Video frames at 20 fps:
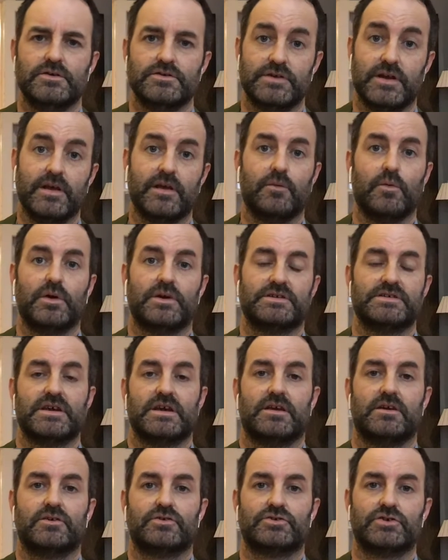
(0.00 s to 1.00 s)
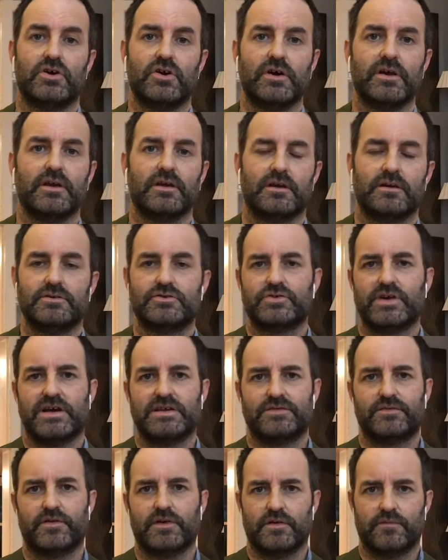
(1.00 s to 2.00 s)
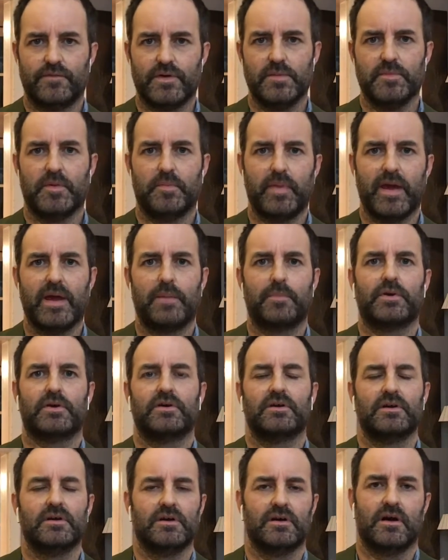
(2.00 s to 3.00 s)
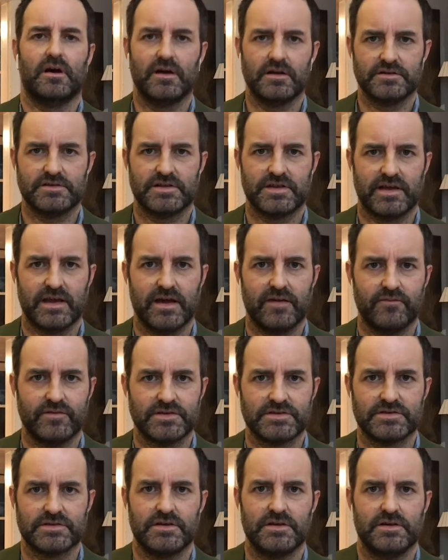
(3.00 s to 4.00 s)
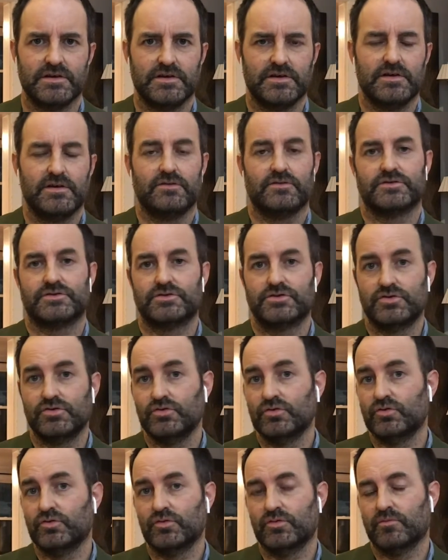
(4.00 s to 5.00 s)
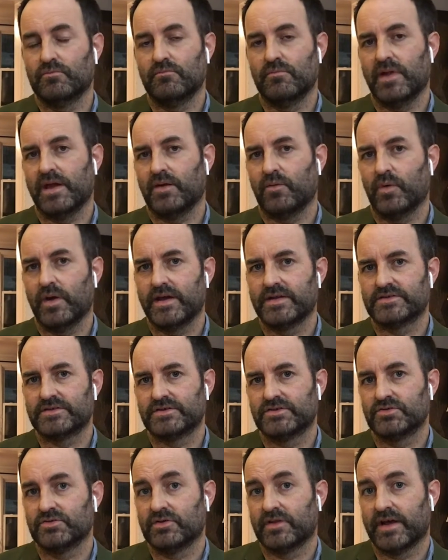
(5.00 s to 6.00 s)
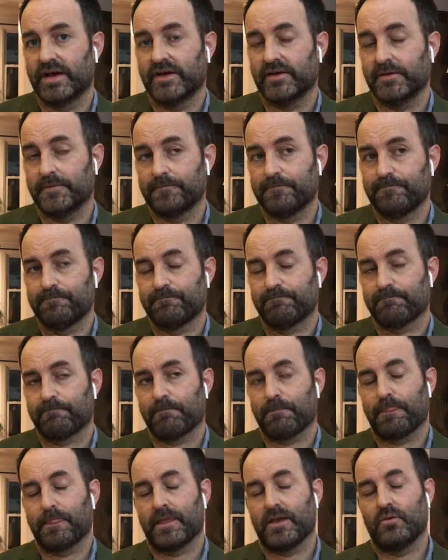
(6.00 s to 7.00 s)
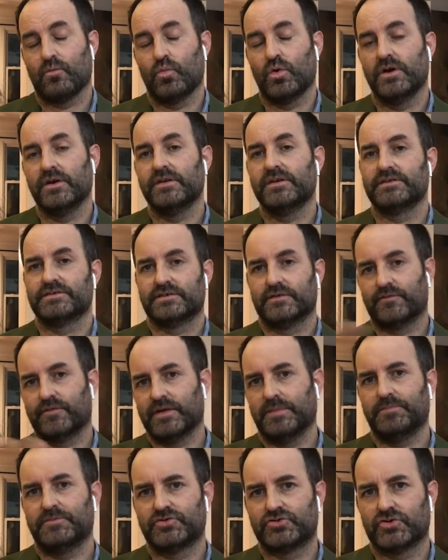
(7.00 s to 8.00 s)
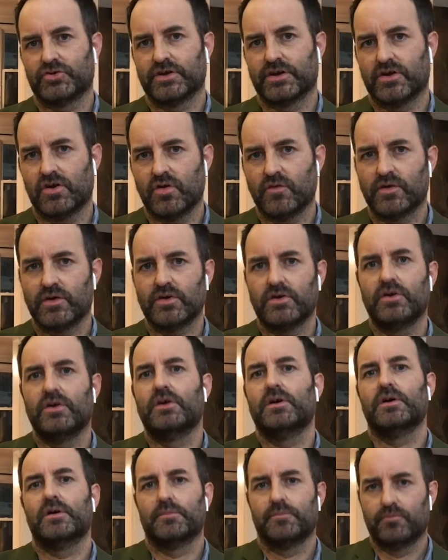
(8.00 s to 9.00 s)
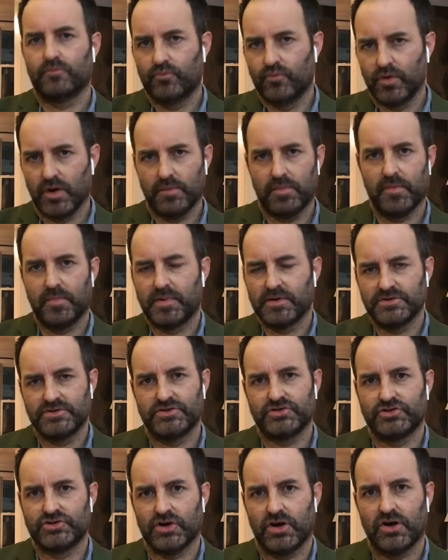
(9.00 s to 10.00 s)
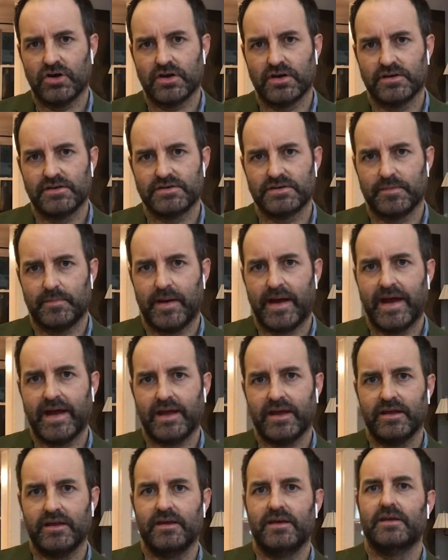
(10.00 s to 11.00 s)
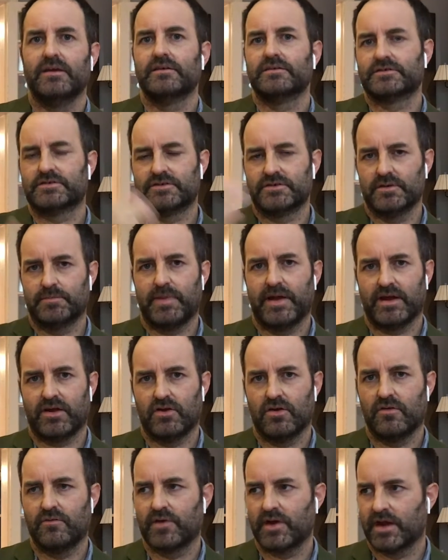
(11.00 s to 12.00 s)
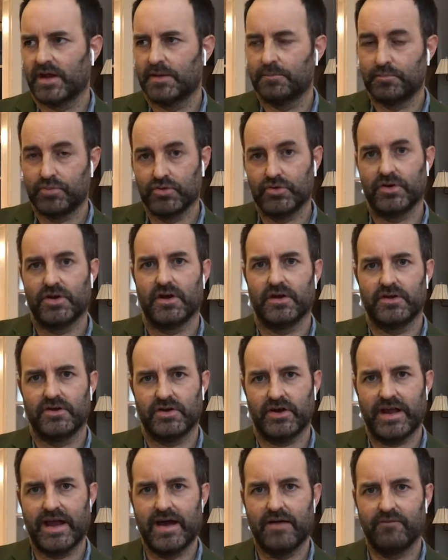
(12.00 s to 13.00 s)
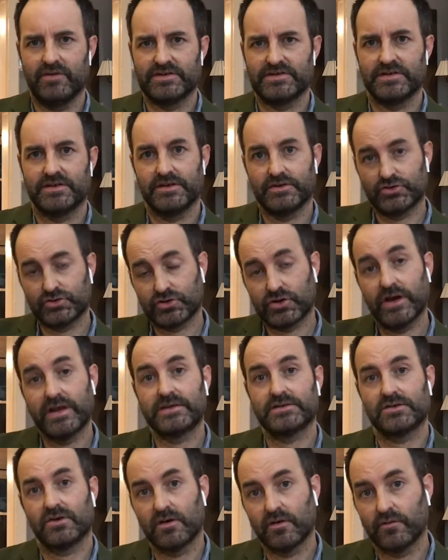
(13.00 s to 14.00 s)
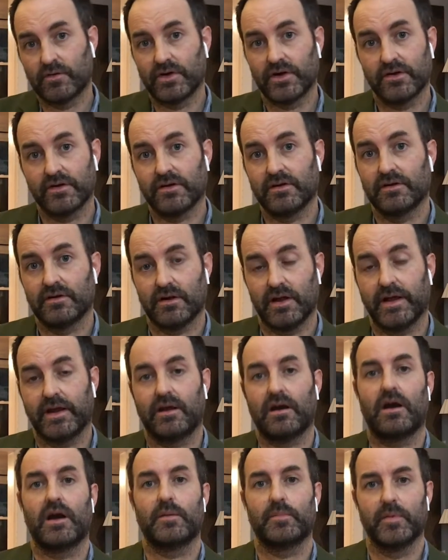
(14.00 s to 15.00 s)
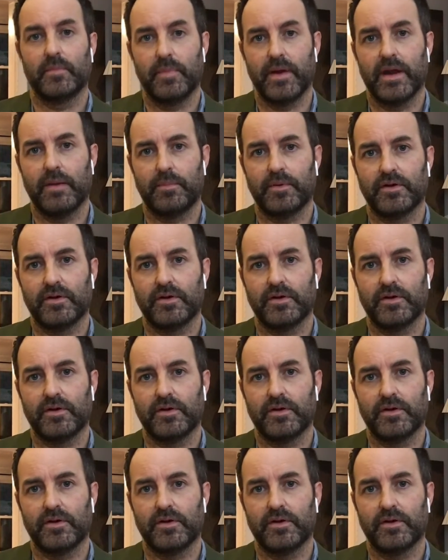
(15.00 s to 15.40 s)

now you want to take your drawing and transfer it from the paper onto the canvas. There's two main ways of doing that. One is you flip the drawing over, rub a bunch of chalk into the back, turn it back over again, put it on your canvas, and then trace over it like carbon paper.